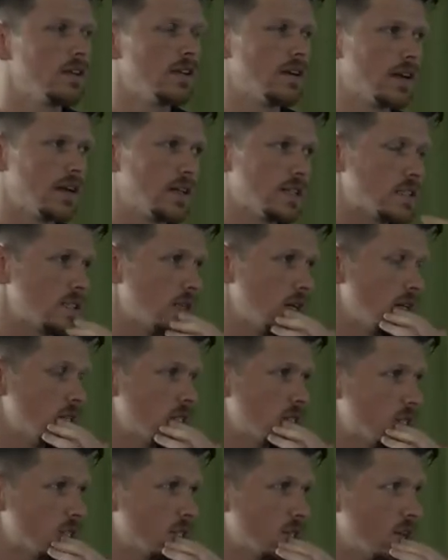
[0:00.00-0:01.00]
in the United
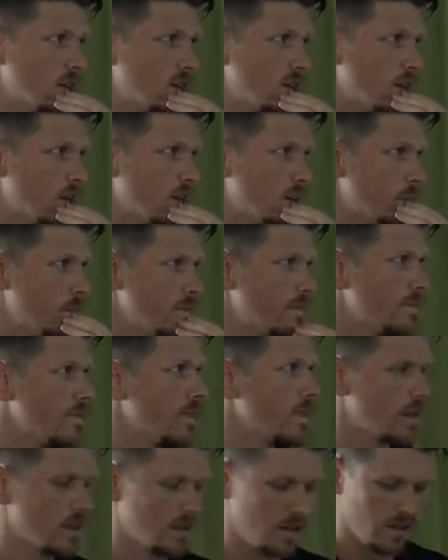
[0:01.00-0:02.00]
States.
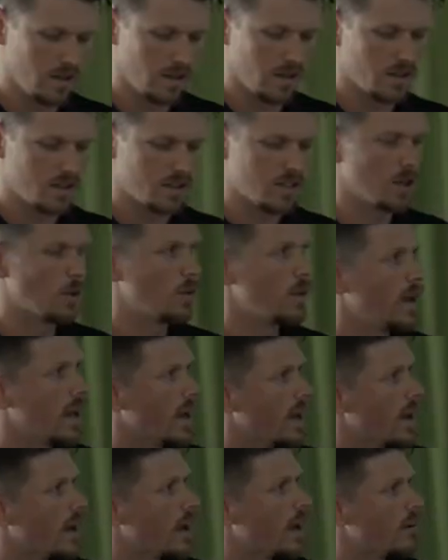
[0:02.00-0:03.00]
So we
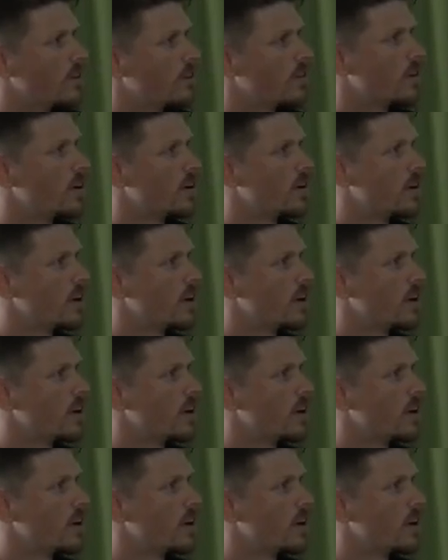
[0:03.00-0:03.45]
have